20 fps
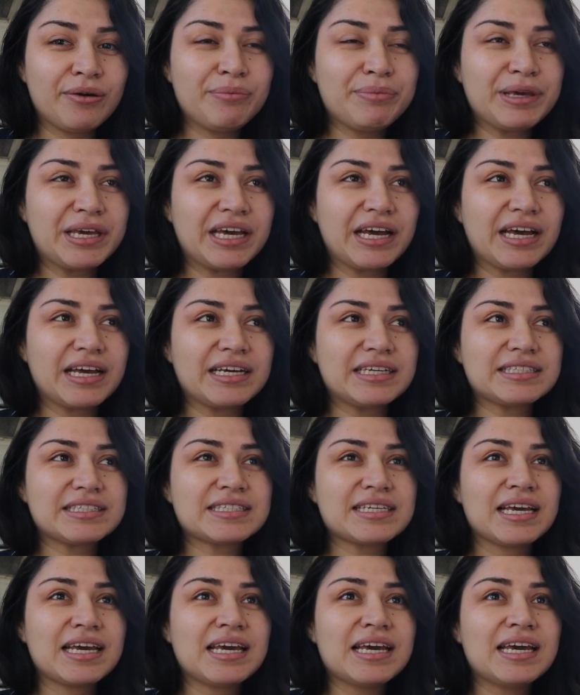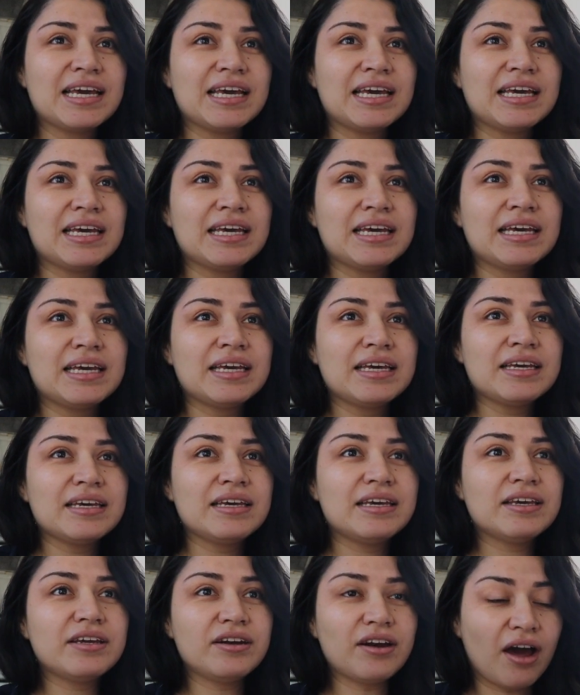because
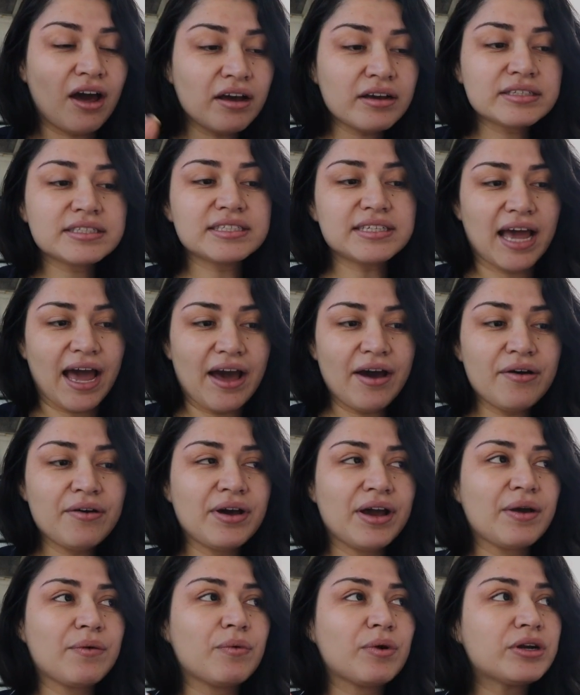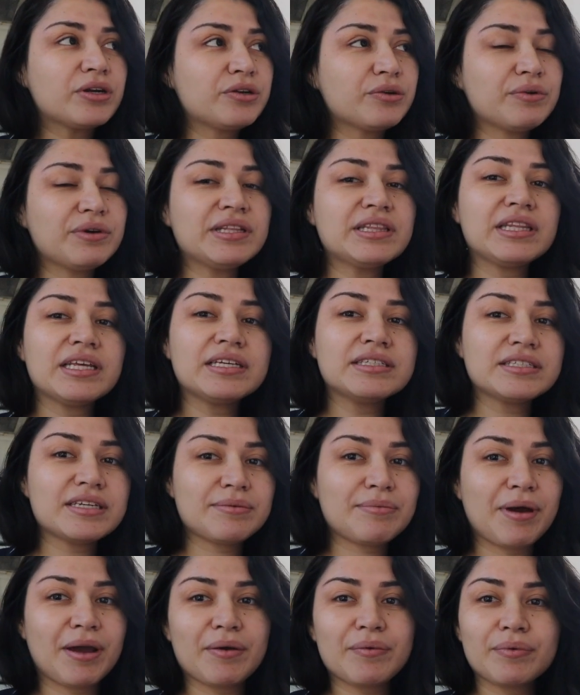he knocks out and we're doing things
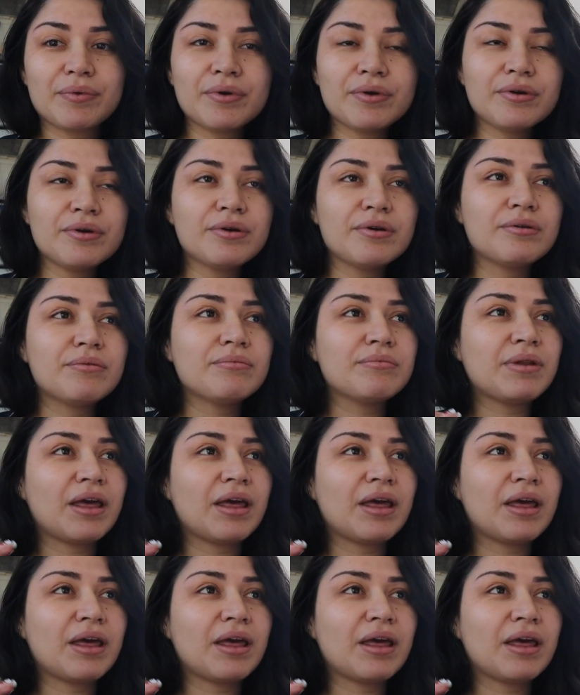in my room.